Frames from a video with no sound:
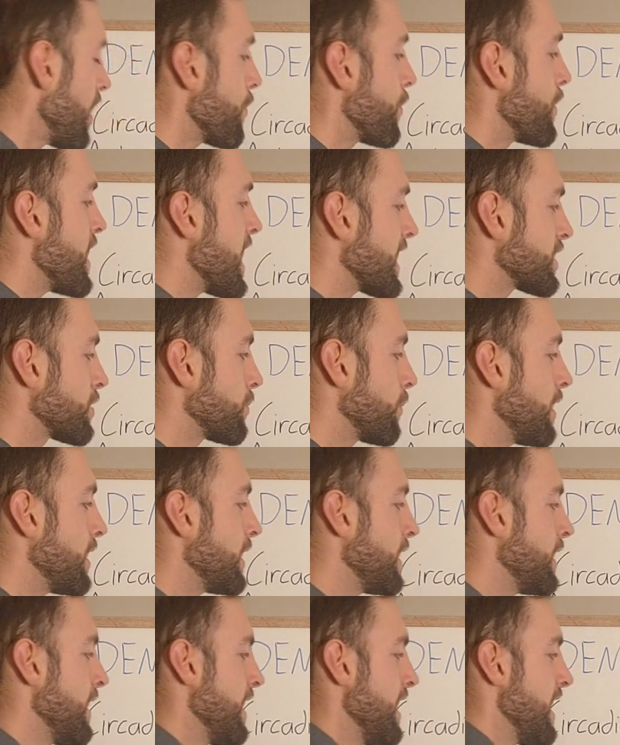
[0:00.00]
The next
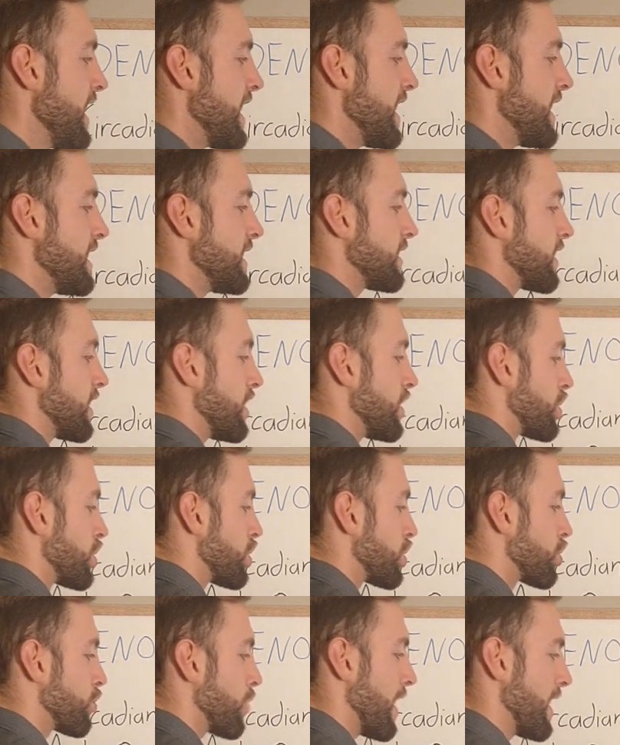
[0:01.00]
one is
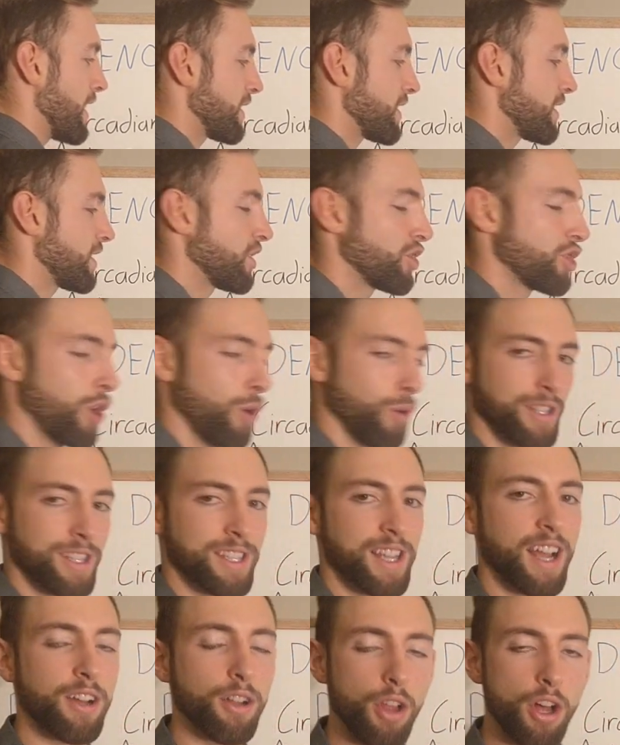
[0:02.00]
stress. So
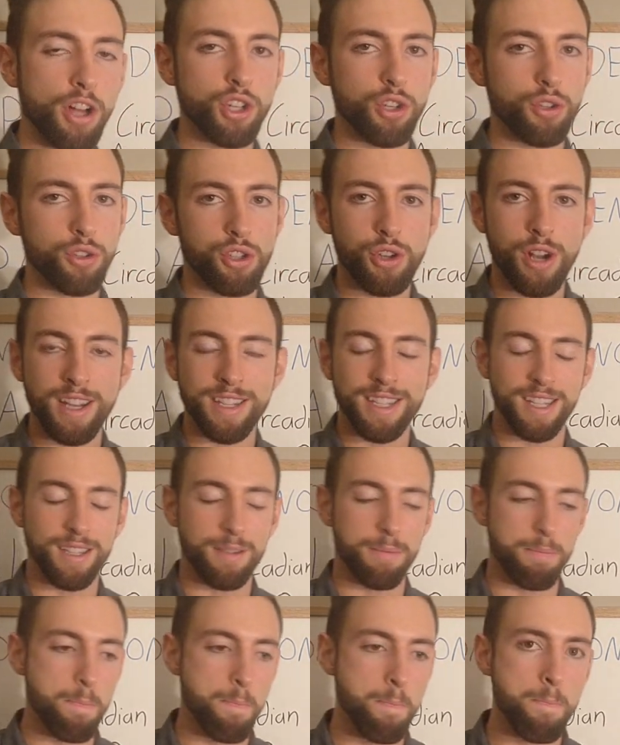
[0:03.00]
psychological stress
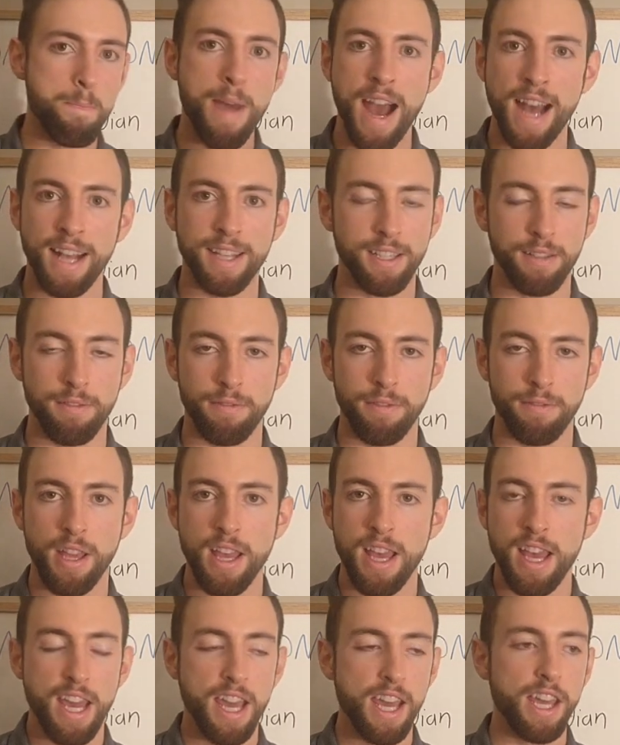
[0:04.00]
is massive.
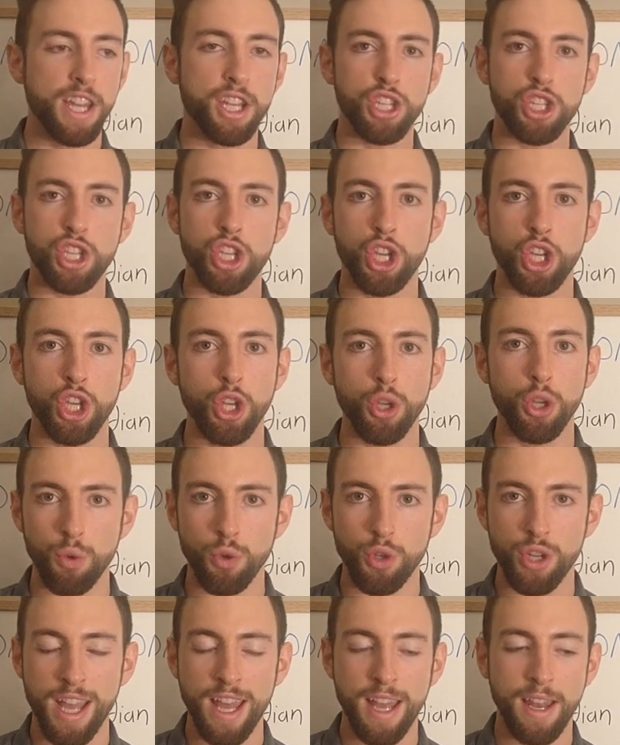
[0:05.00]
It is
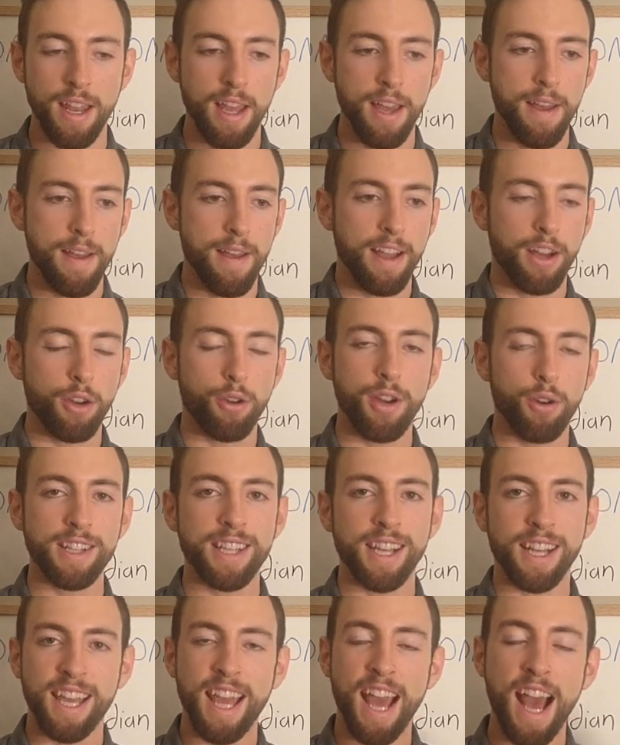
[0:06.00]
huge. It creates
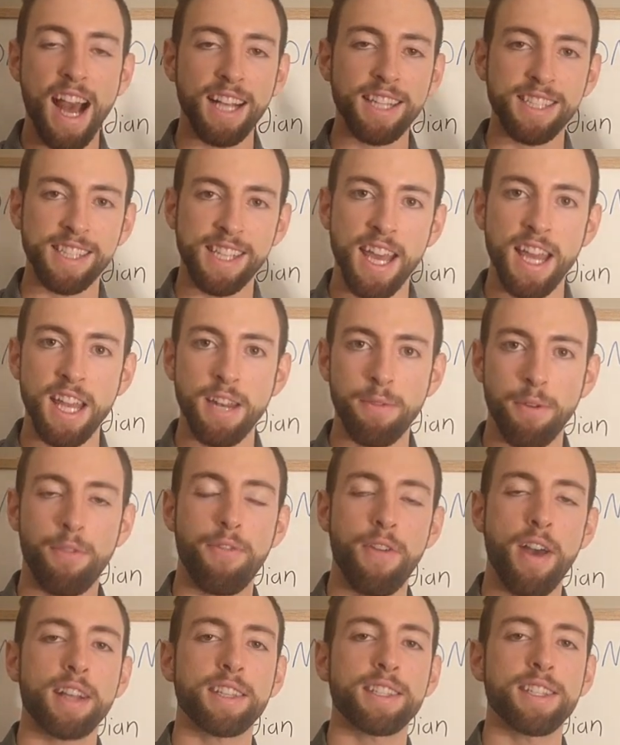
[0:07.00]
a cascade of
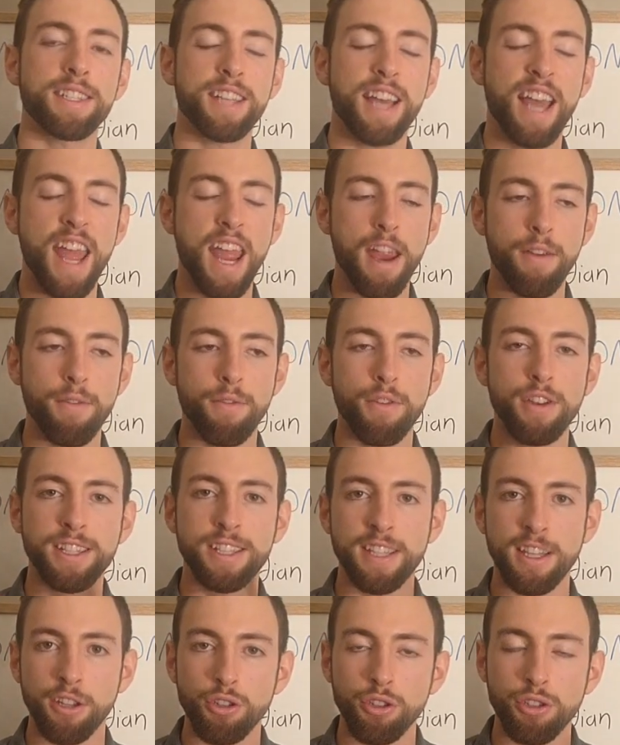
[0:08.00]
effects into every
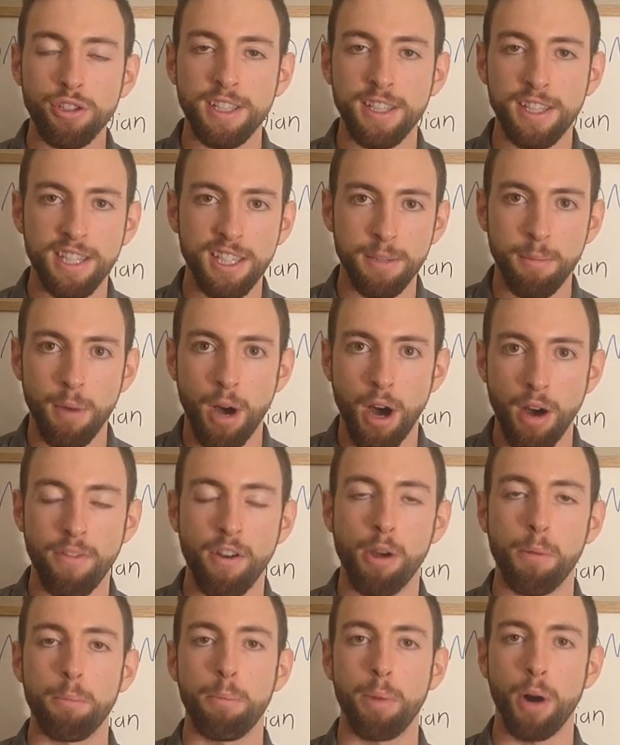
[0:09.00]
single system of
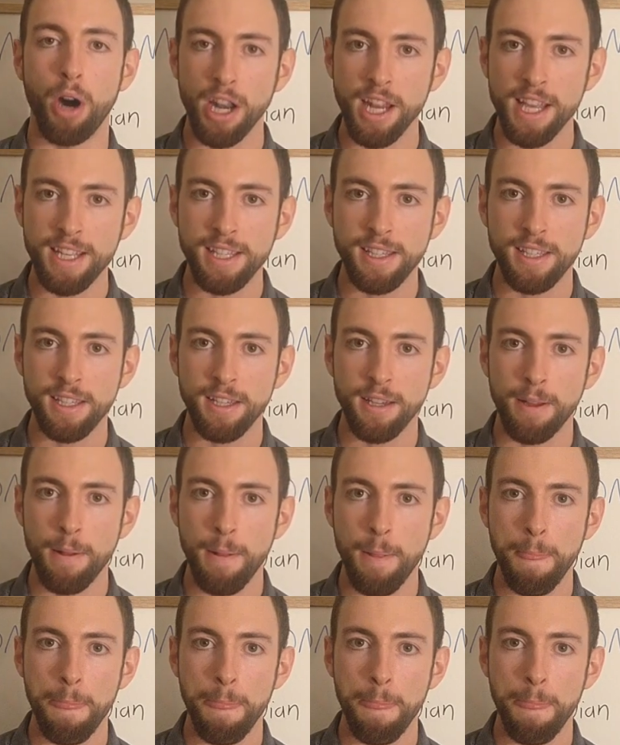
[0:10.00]
our bodies,